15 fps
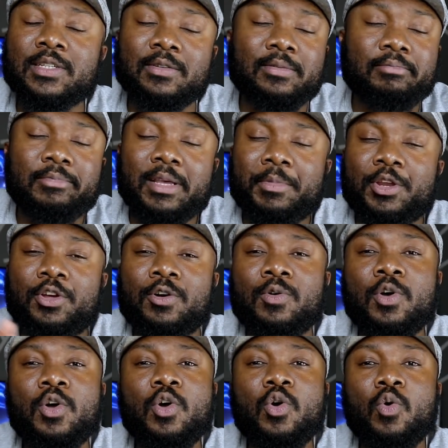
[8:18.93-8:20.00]
So let me
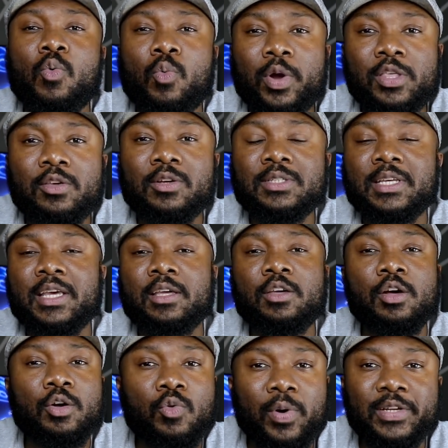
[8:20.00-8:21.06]
know with your take,
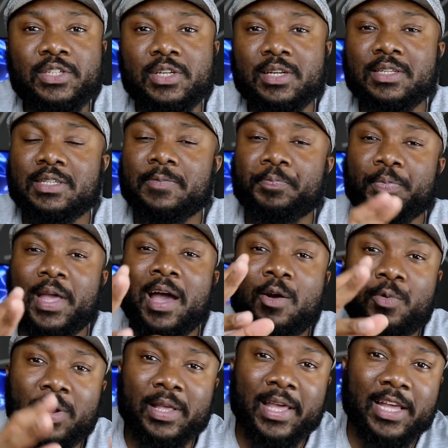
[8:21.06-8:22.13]
questions. I
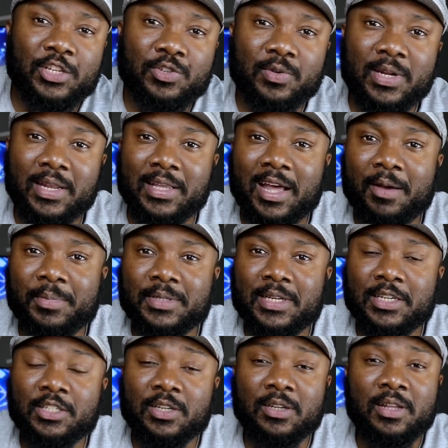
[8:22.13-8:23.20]
will catch you in that comment
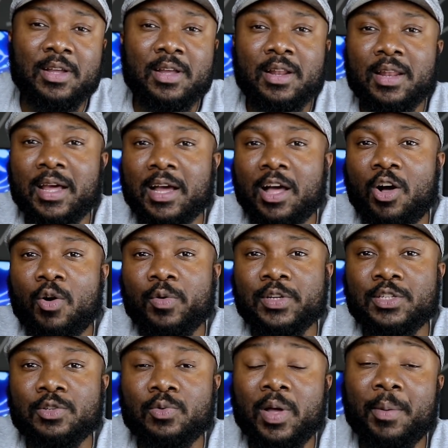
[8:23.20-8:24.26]
section like I
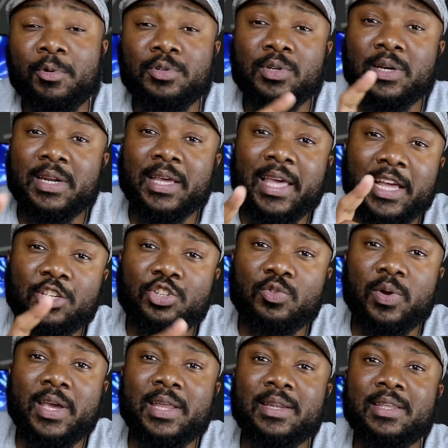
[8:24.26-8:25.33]
always do. I'm also going to catch
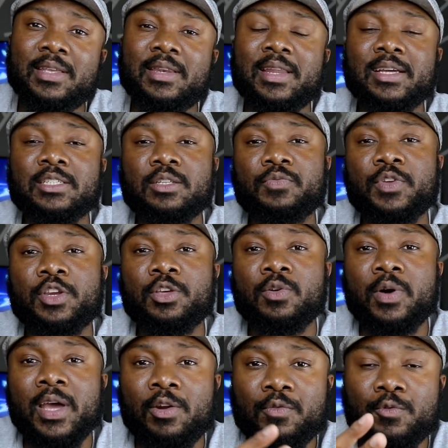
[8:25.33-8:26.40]
you in the next
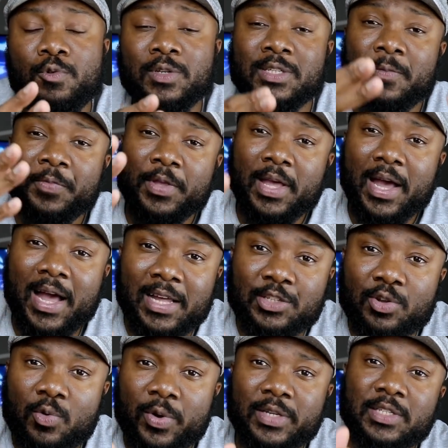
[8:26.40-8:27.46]
video. And of course, as
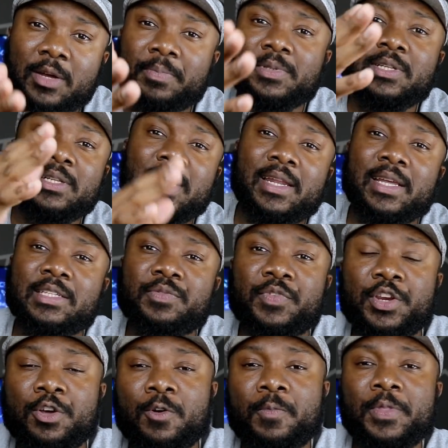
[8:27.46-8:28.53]
always, up until that next
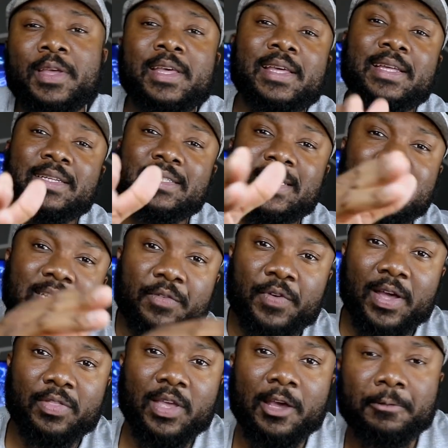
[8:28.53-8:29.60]
video, stay safe
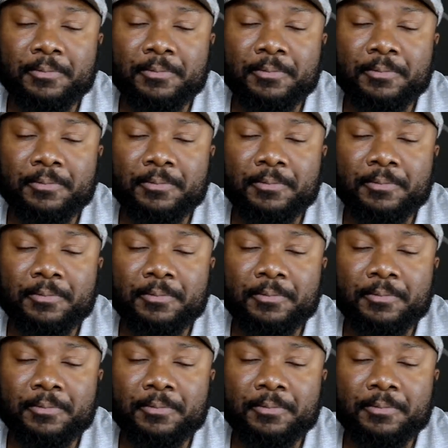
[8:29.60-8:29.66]
out there.